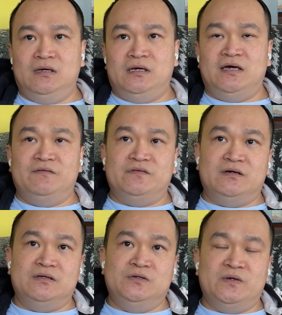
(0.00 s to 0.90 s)
have
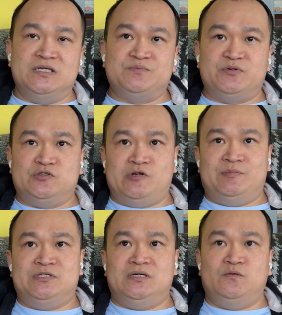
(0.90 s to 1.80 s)
a US
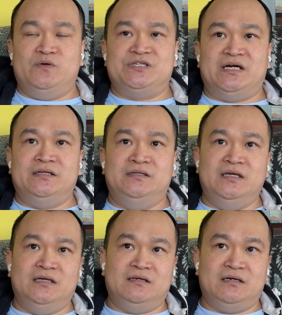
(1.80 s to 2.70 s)
prescription, which I
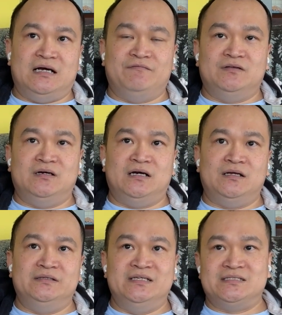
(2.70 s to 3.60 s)
did after
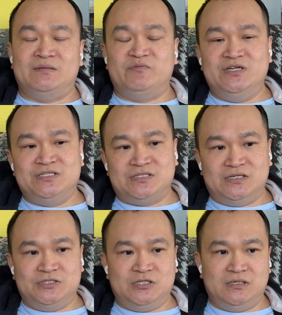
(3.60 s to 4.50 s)
I did some
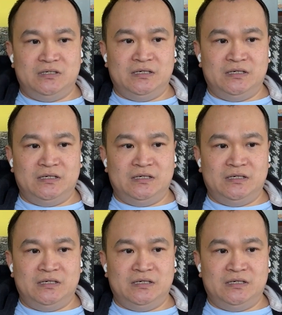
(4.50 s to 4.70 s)
research,